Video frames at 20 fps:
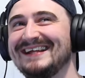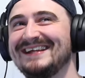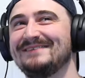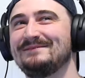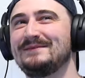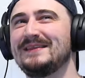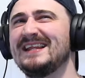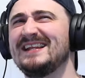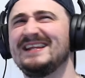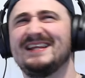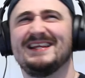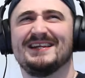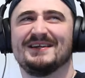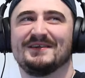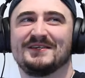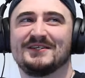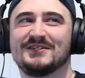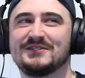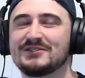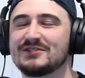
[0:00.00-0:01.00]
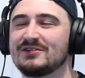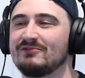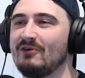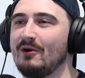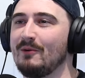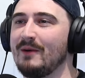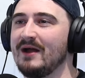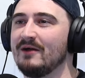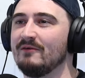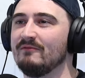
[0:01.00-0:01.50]
But then, you just
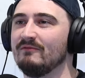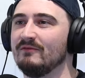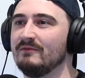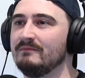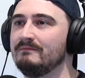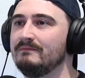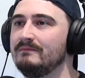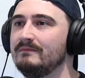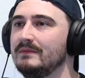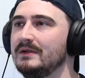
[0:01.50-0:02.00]
grow out of them.